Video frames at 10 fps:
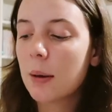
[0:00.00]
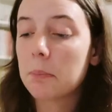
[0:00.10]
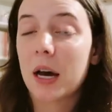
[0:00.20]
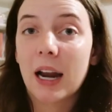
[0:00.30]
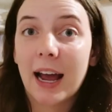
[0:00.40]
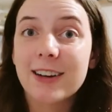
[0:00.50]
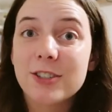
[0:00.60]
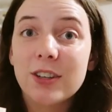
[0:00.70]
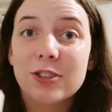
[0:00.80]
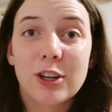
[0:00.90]
but I
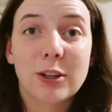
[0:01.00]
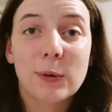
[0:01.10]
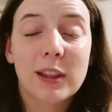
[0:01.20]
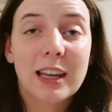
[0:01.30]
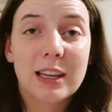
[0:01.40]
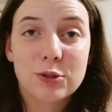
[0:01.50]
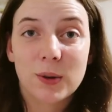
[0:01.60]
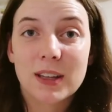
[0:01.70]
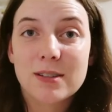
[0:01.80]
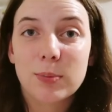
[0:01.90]
actually genuinely
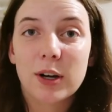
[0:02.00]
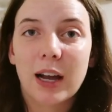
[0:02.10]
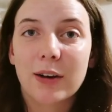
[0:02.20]
enjoy this book.